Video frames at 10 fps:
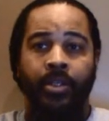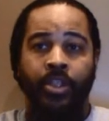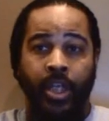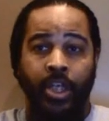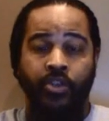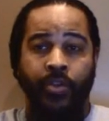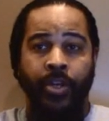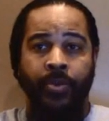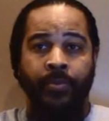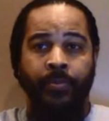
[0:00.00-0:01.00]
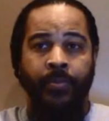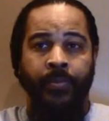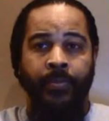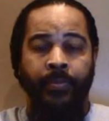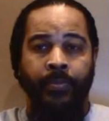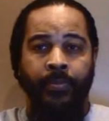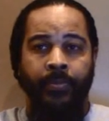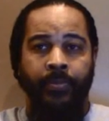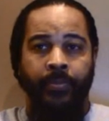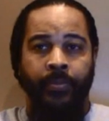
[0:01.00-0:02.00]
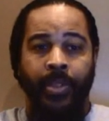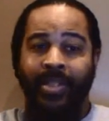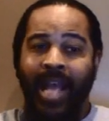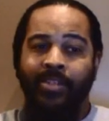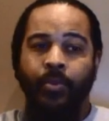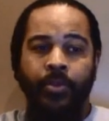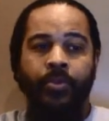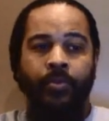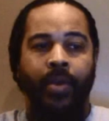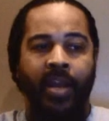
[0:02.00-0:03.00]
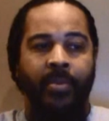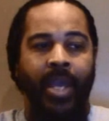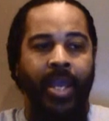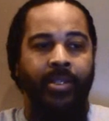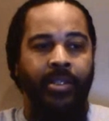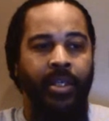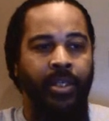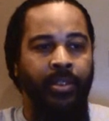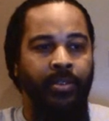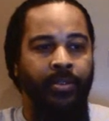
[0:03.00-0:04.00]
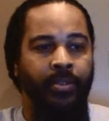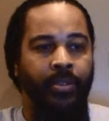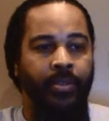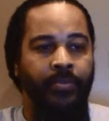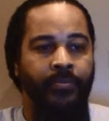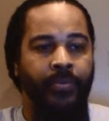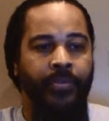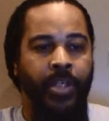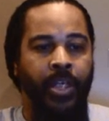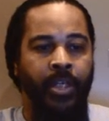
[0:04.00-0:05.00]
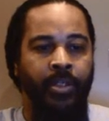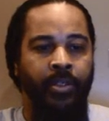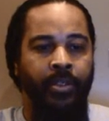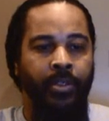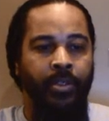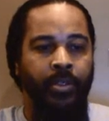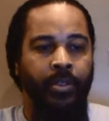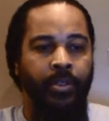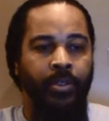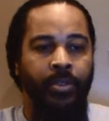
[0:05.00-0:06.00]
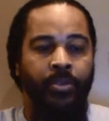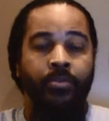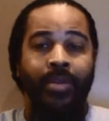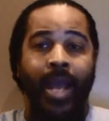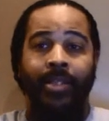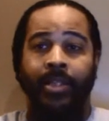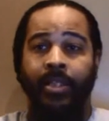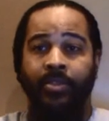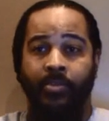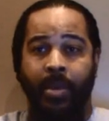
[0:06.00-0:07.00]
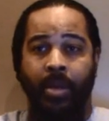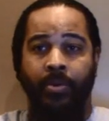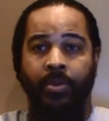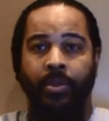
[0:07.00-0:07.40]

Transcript: to Israel. That's what Deuteronomy 18:15 through 19 is about.